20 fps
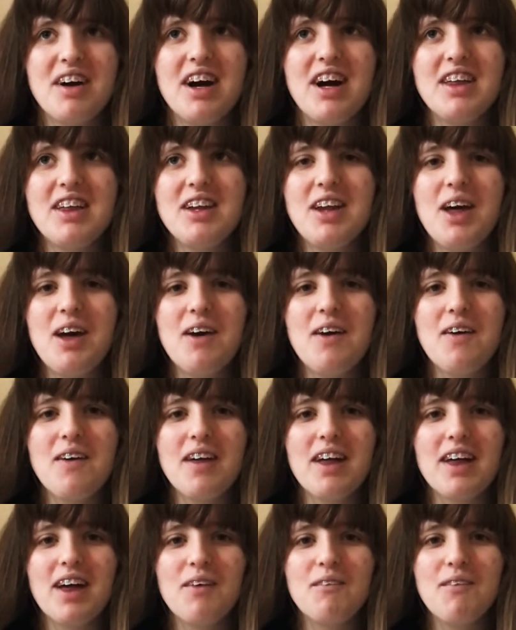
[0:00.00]
I don't know,
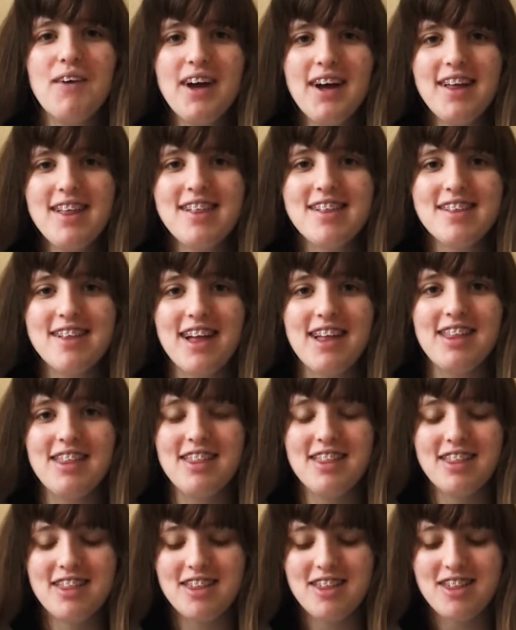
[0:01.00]
like a weird
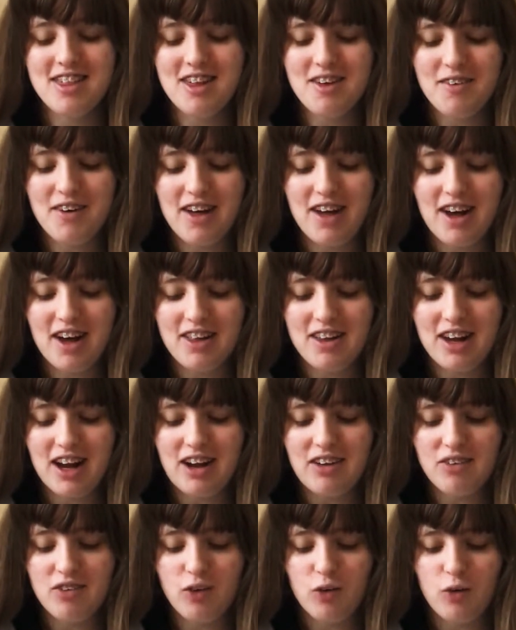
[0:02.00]
scent to it. I don't know
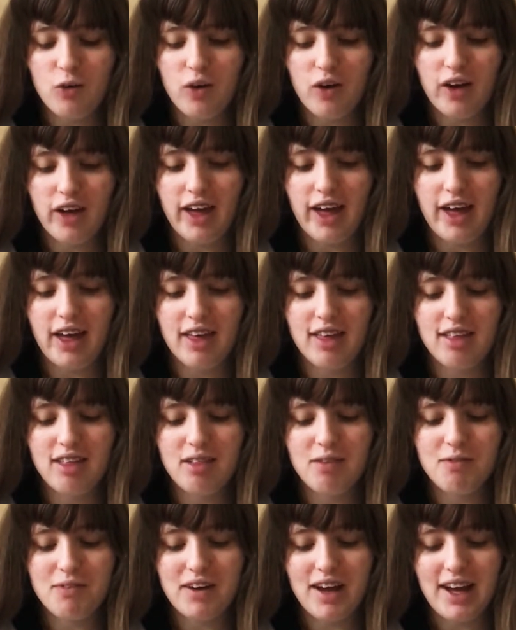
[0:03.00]
how to quite
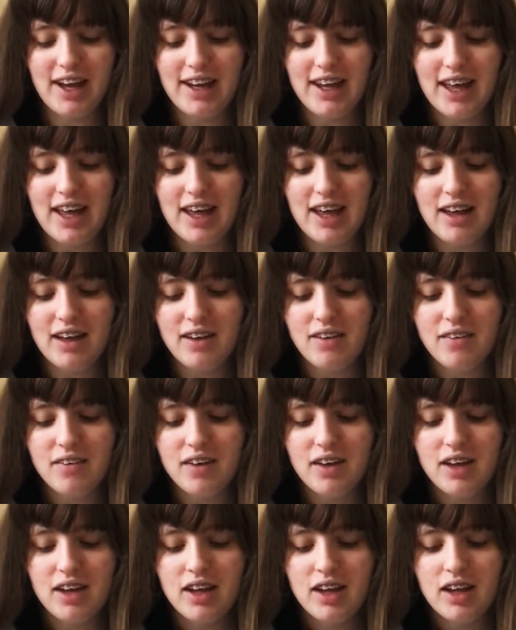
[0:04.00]
explain it.
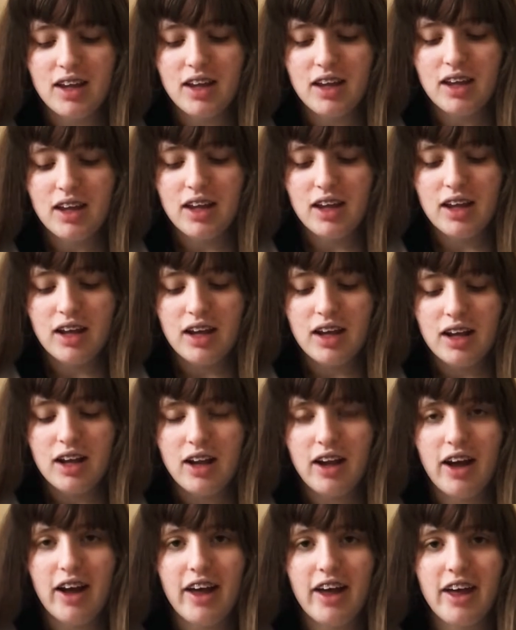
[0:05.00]

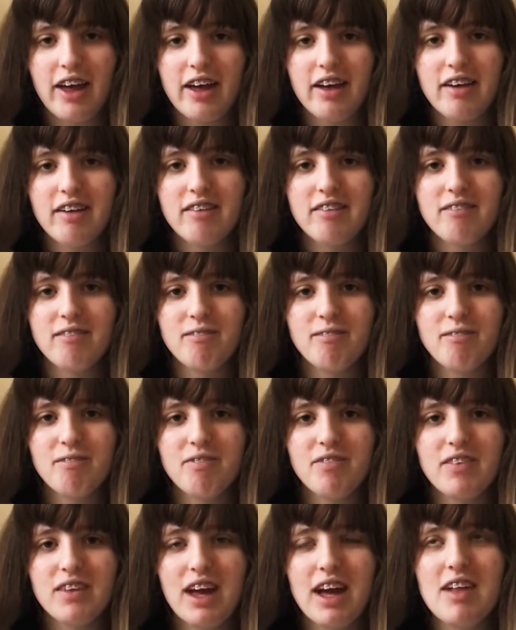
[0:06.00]
Like,
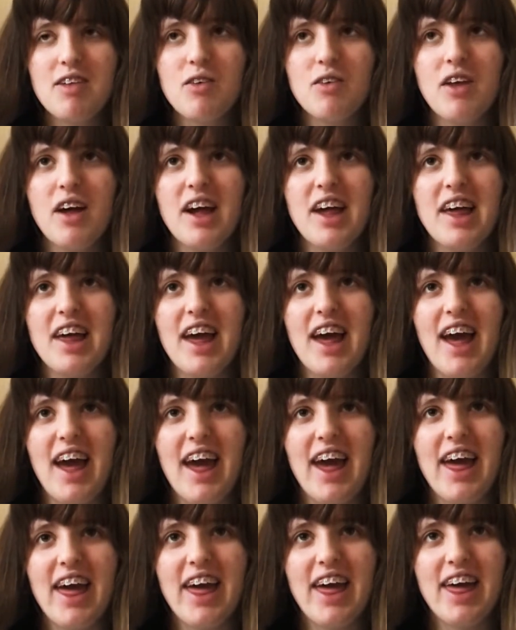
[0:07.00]
it's got like
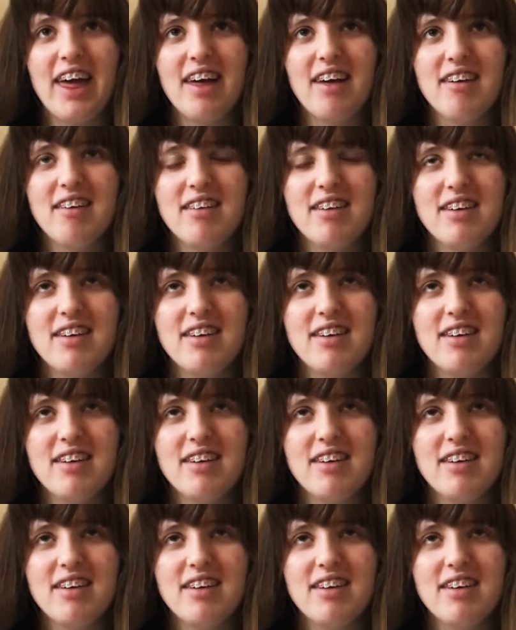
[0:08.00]
a,